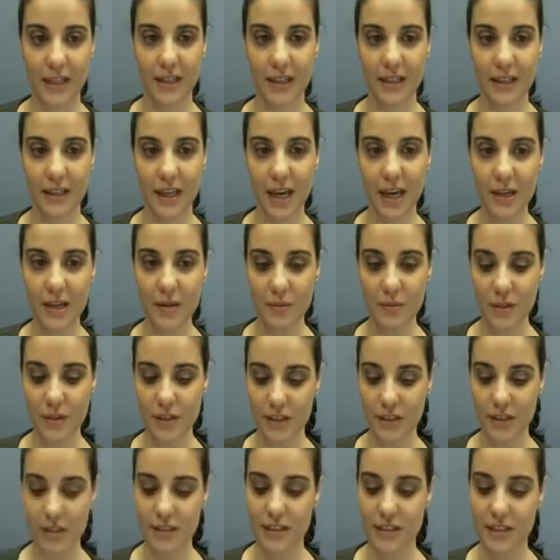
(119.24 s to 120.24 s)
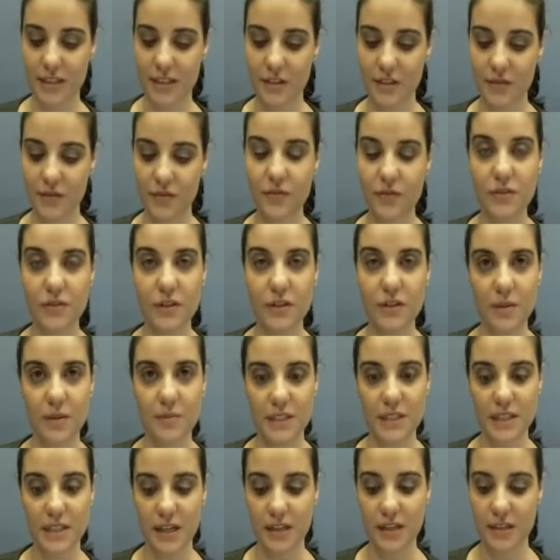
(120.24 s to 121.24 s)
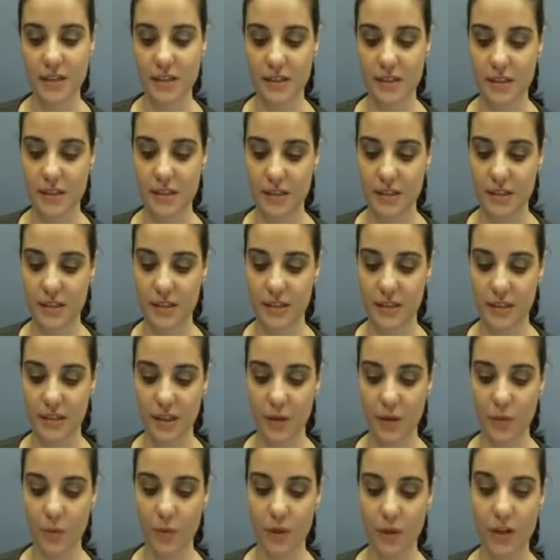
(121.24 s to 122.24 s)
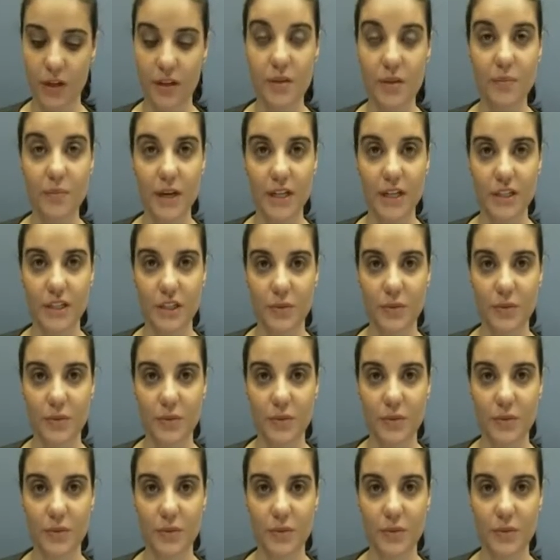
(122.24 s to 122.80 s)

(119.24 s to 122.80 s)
Kate works as a full-time sales assistant at one of the major